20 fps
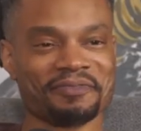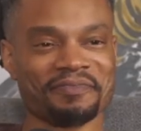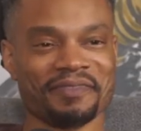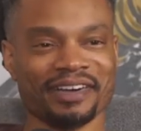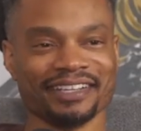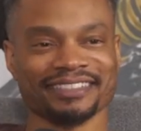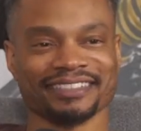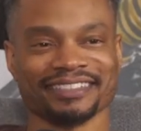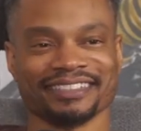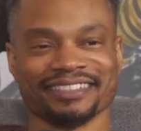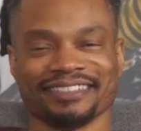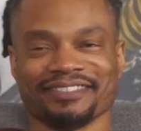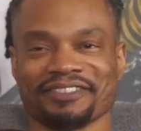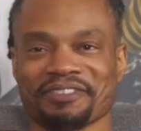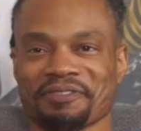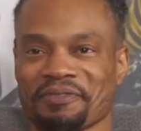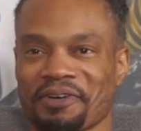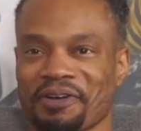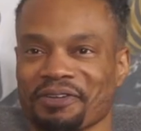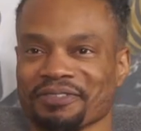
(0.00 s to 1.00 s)
trying. just
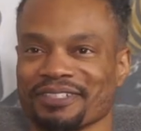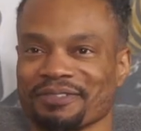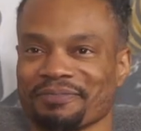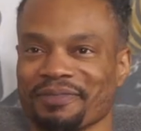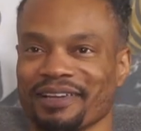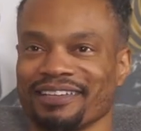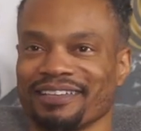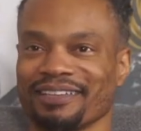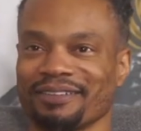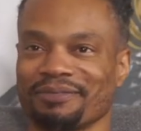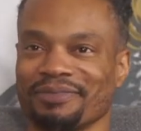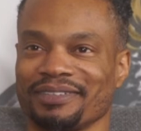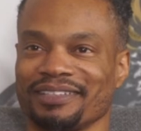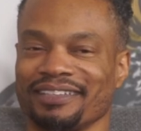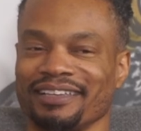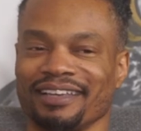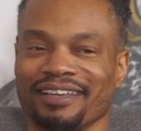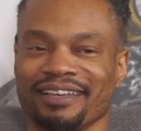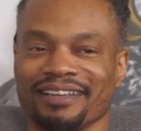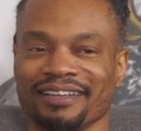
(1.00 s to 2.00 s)
all this might need to
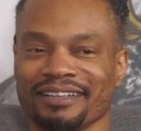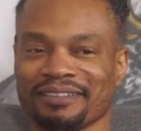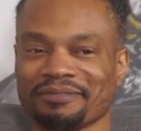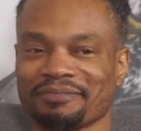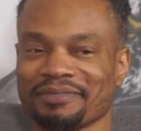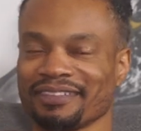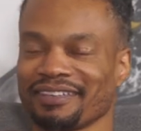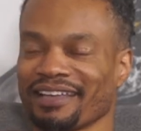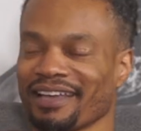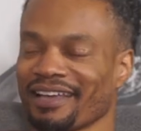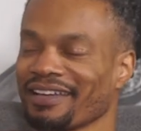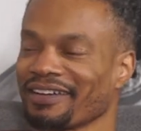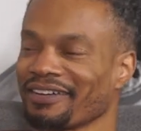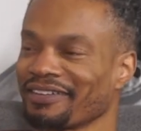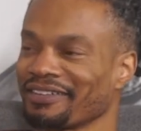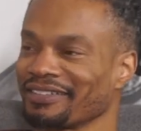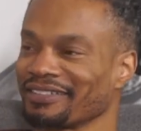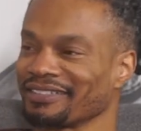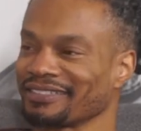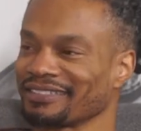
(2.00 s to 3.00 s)
be be gay out
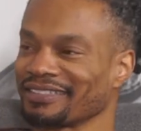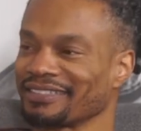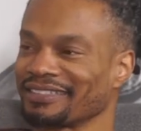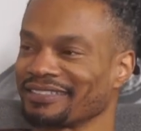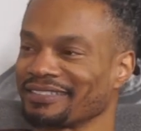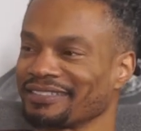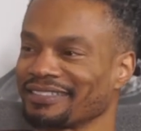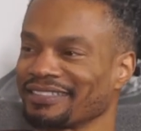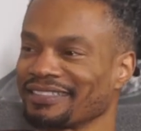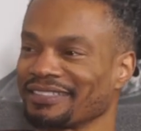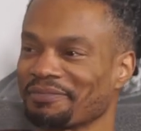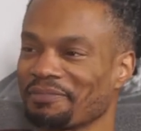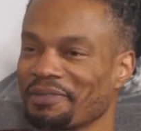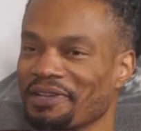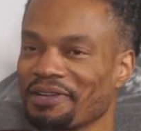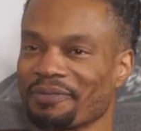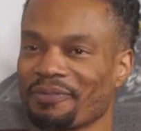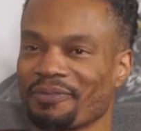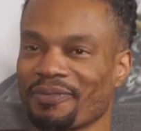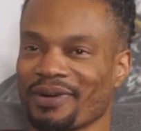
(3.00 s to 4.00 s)
here since since
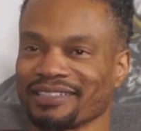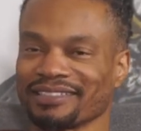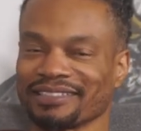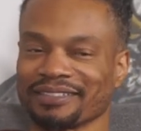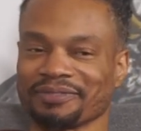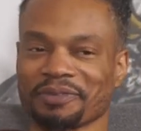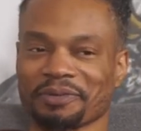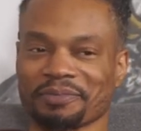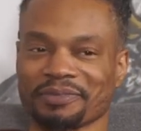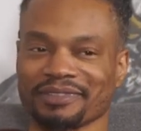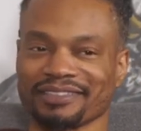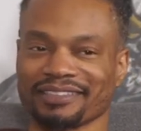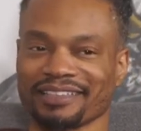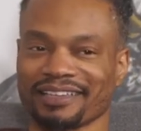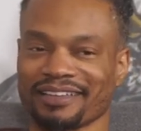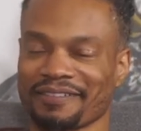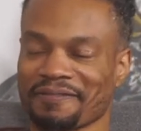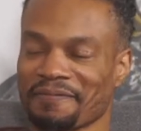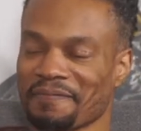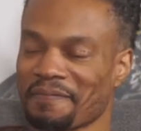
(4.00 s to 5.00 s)
men are wasting women's
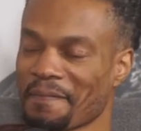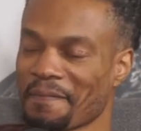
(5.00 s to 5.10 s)
time.